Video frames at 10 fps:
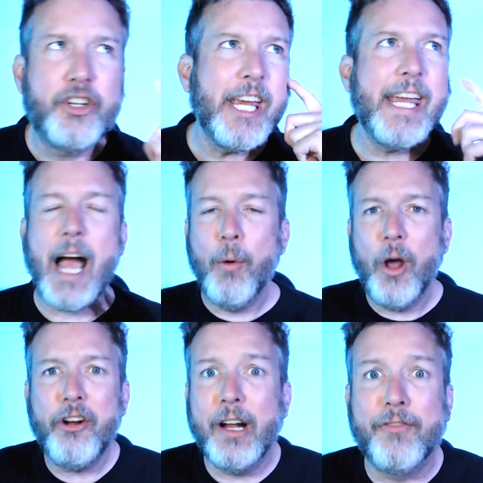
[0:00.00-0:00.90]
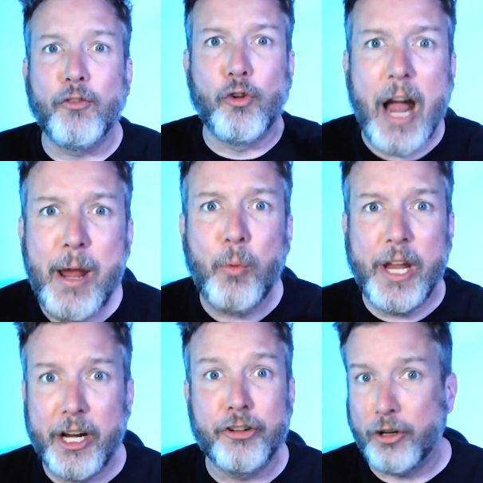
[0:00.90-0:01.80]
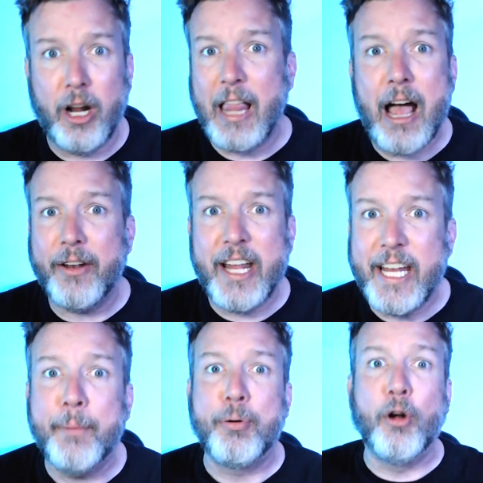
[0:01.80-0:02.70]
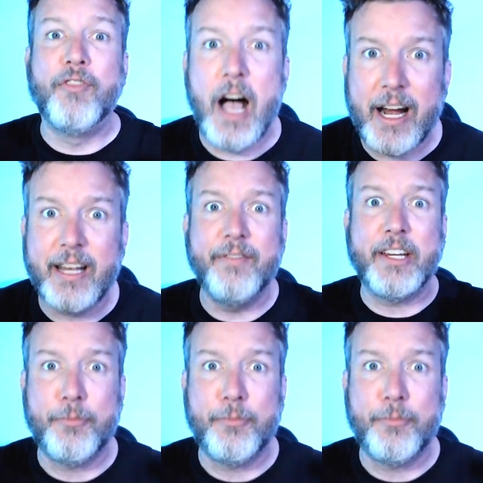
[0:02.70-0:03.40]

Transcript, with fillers: Gee, I wonder if right-wingers are allowed any provocative